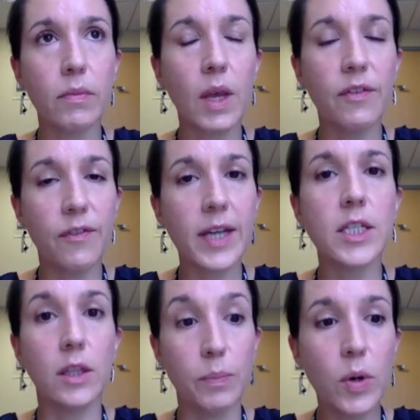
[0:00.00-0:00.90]

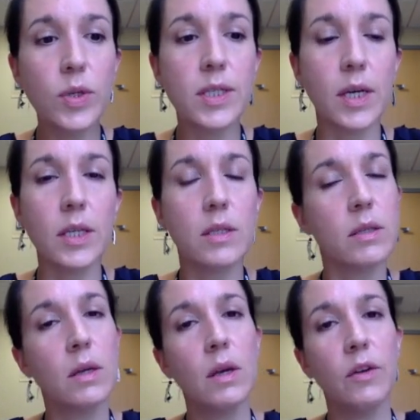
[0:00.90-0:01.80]
affecting the podocytes,
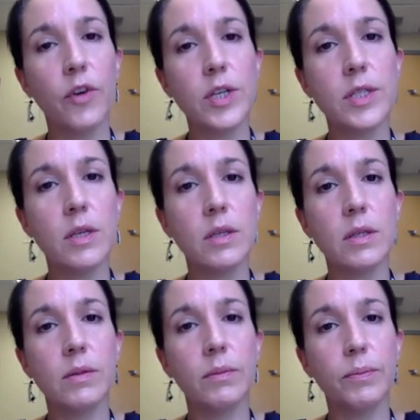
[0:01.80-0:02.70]

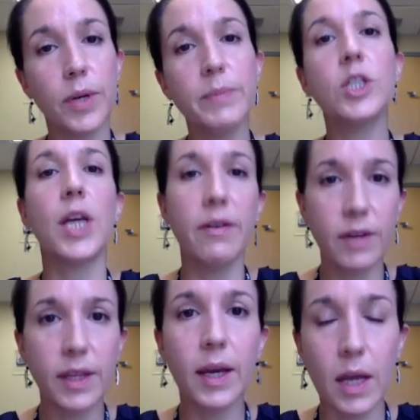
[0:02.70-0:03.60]
versus pretty much
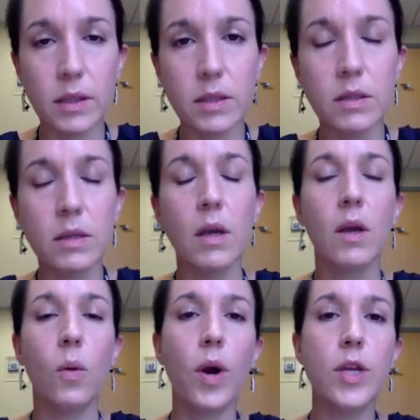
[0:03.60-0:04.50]
everything else,
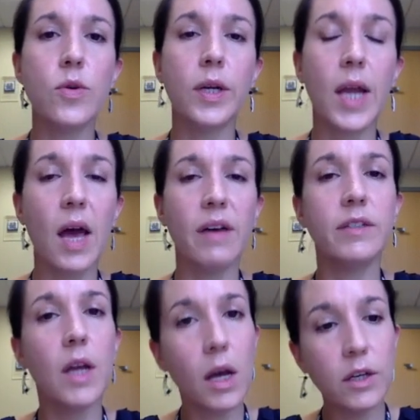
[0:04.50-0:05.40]
where you can have
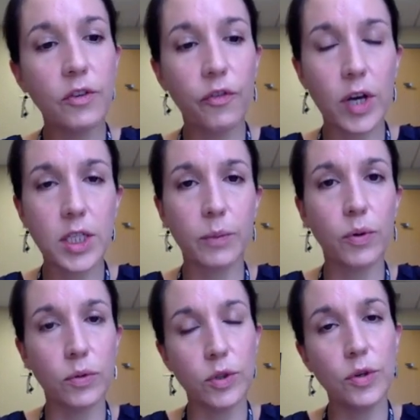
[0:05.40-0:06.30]
non-nephrotic
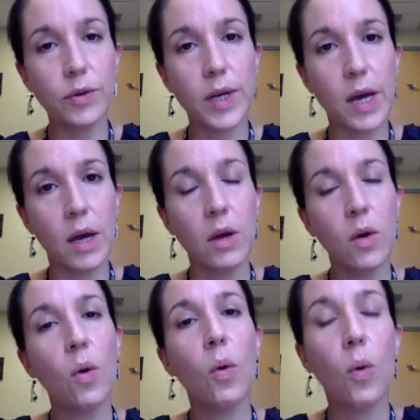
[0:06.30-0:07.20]
proteinuria
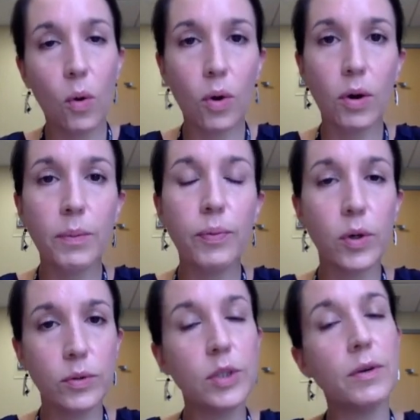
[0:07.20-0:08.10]
or
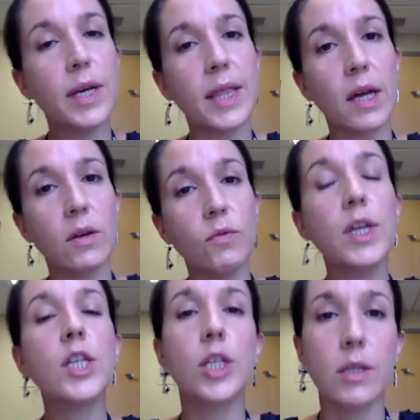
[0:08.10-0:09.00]
proteinuria that
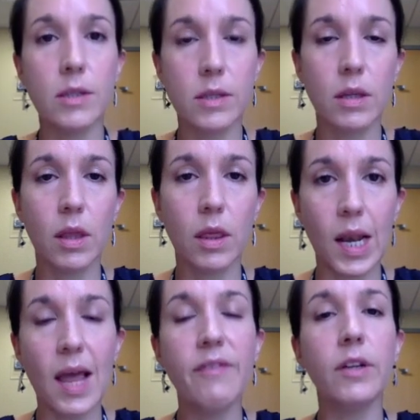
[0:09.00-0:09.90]
reaches the
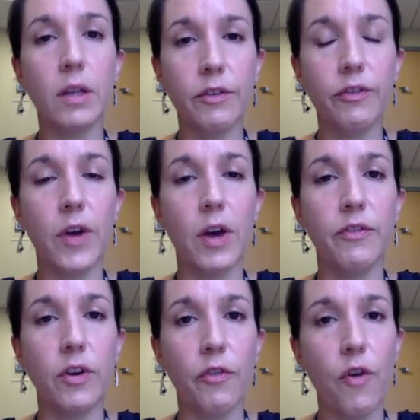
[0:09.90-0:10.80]
level of
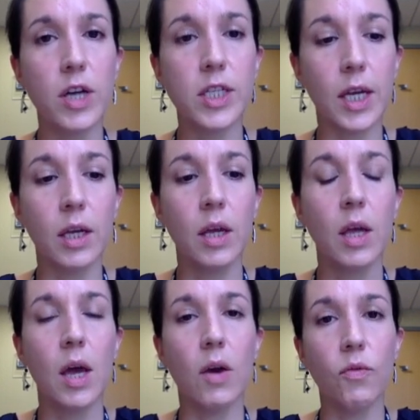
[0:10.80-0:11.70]
nephrotic
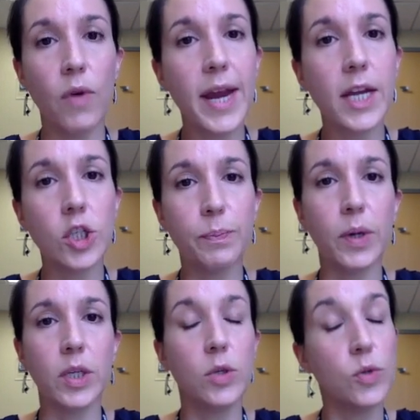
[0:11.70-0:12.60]
range,
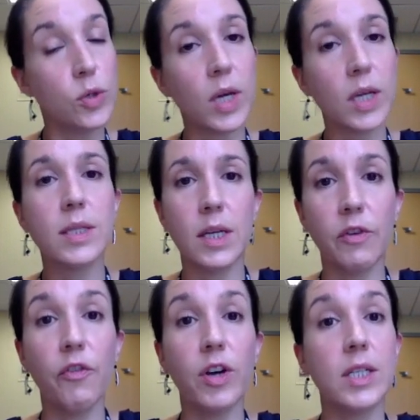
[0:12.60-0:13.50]
but you do not see
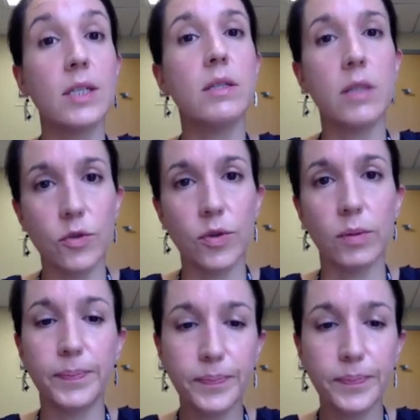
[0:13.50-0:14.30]
nephrotic syndrome.